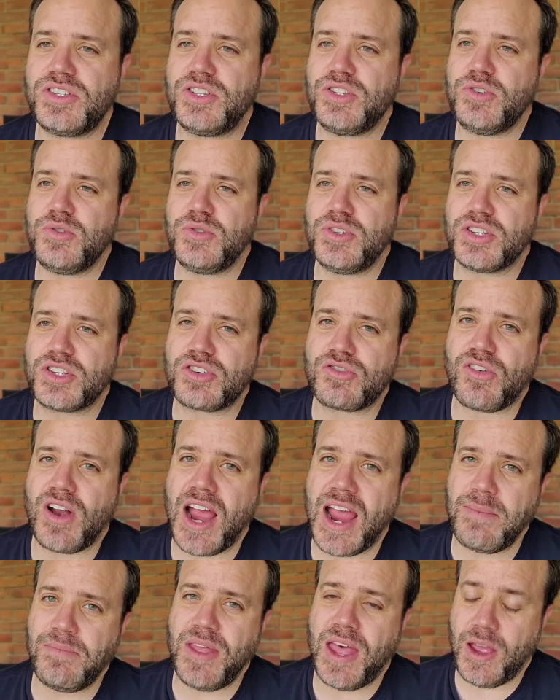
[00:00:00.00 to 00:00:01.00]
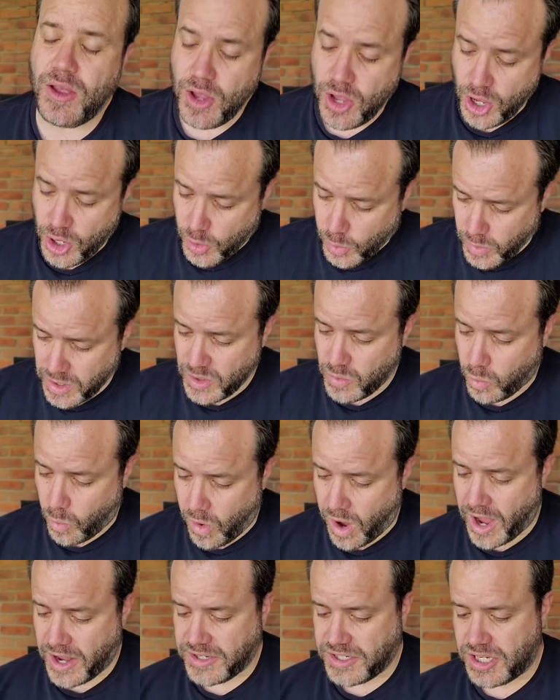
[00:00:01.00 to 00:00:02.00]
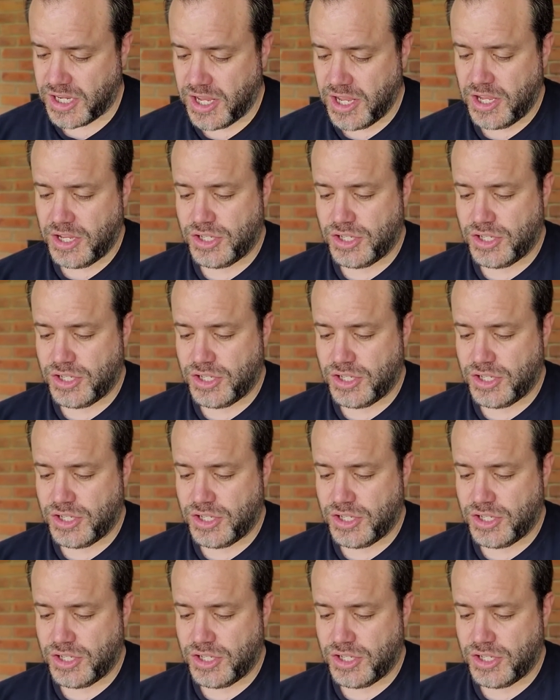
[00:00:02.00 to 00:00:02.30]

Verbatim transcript: to describe that we want